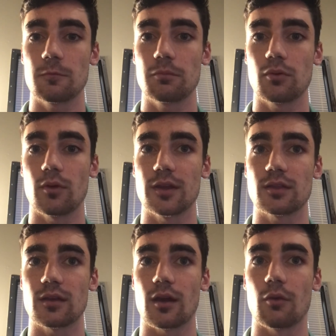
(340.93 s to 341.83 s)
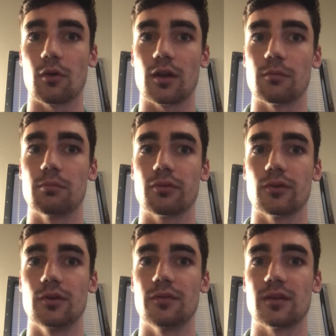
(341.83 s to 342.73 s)
point that I want to
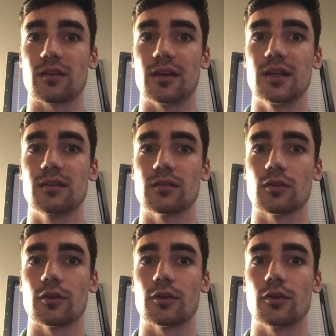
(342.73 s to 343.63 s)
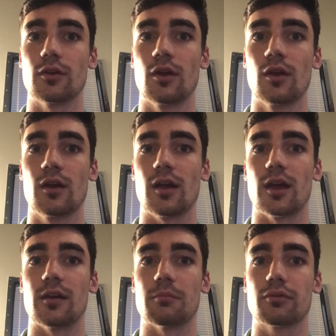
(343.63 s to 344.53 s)
improve is I need to learn
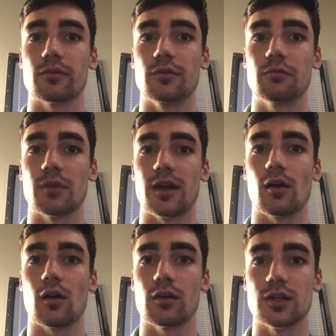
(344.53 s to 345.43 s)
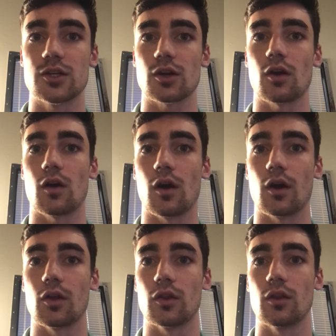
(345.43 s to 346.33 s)
and improve my knowledge
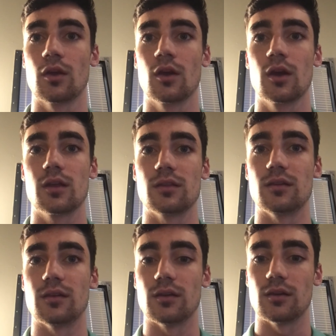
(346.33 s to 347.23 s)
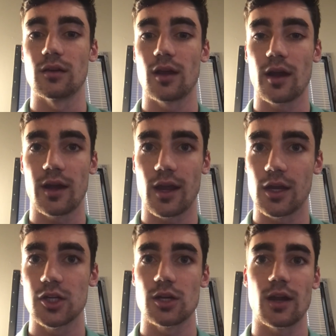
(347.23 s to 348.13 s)
on the
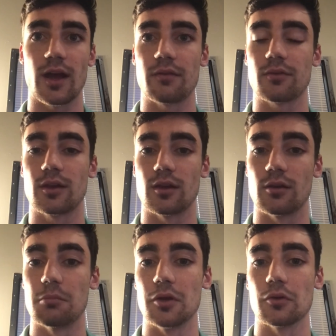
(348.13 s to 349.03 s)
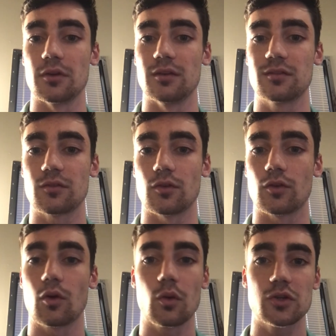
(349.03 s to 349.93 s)
Asian, African, and Middle Eastern
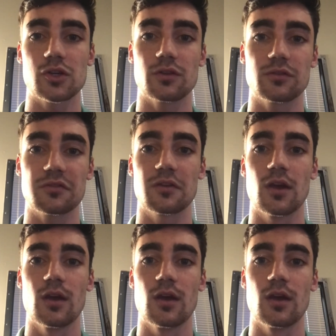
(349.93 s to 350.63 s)
cultures.